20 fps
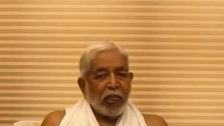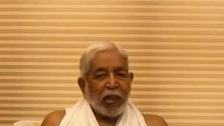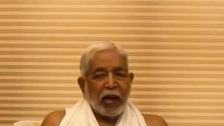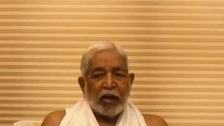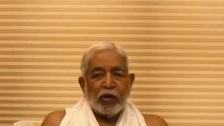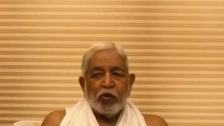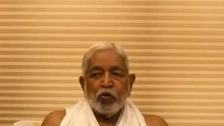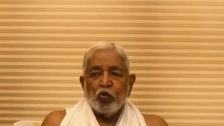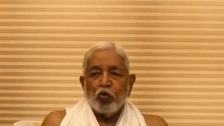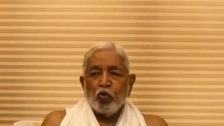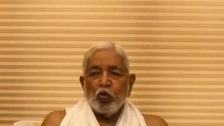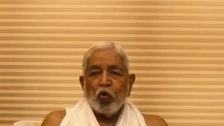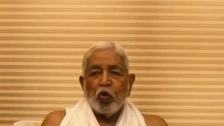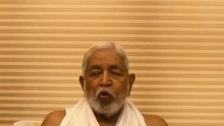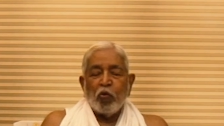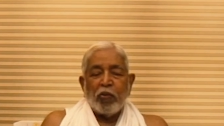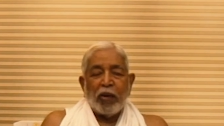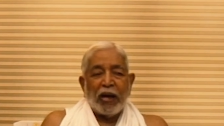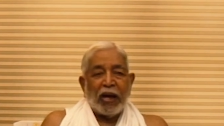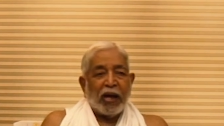and you
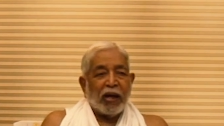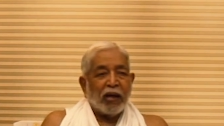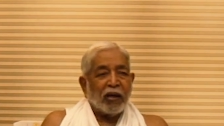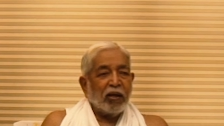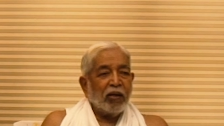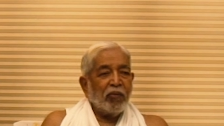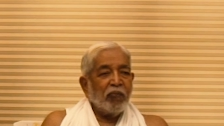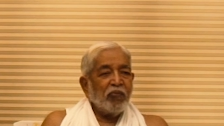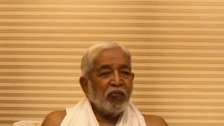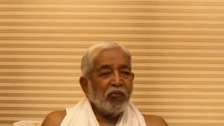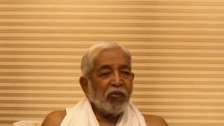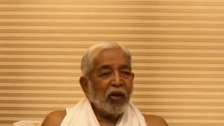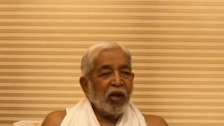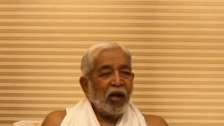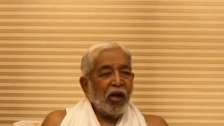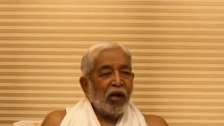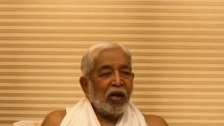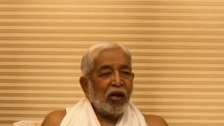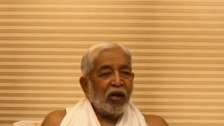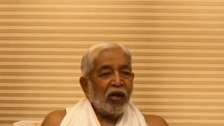go back
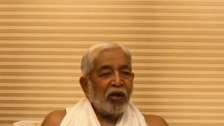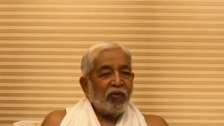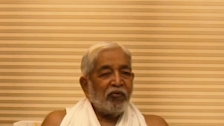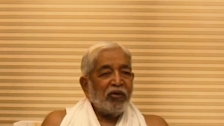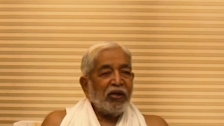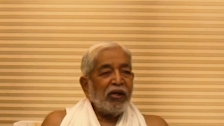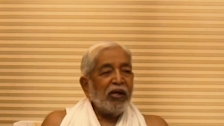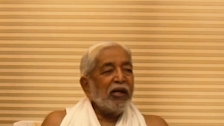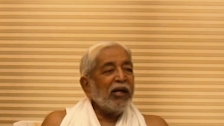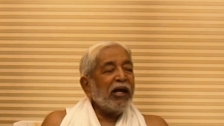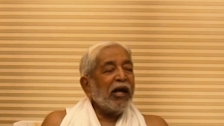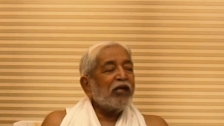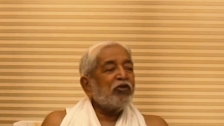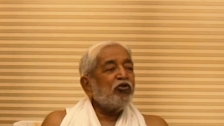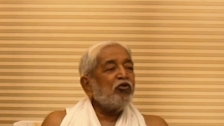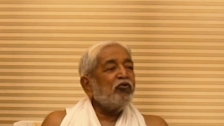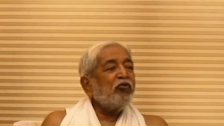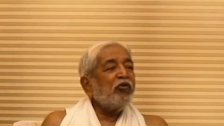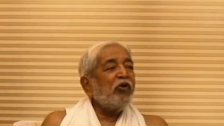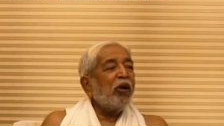feeling
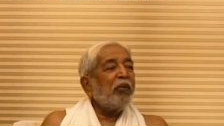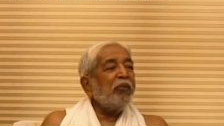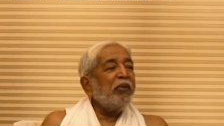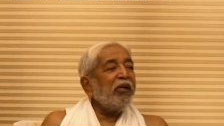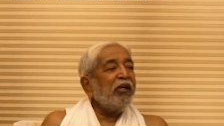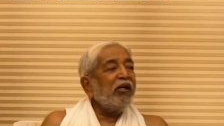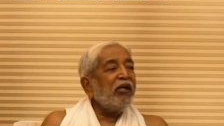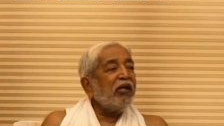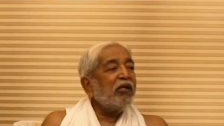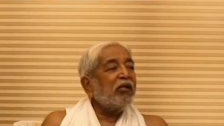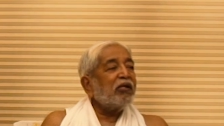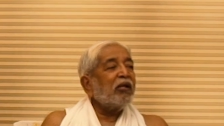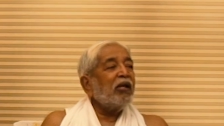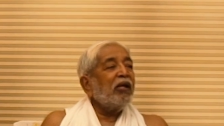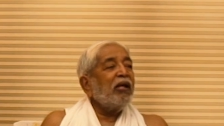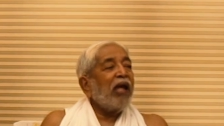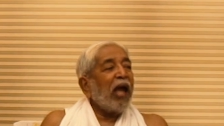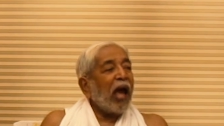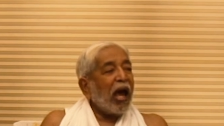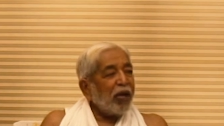as if you have been
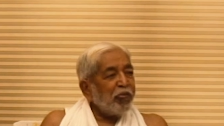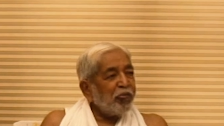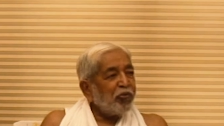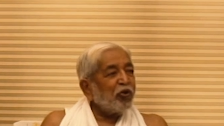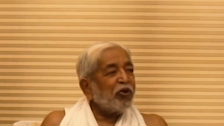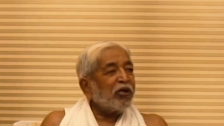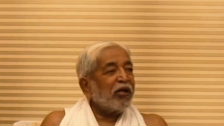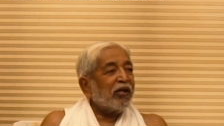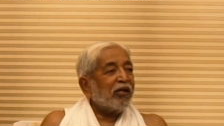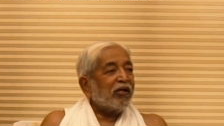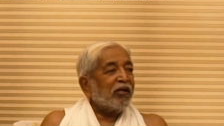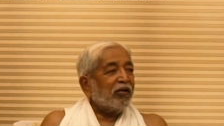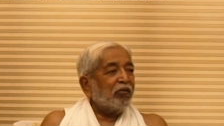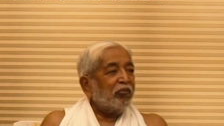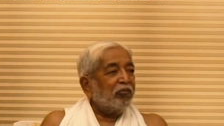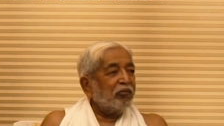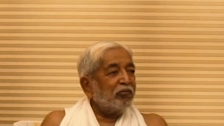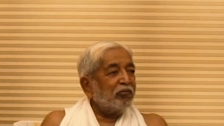literally amputated.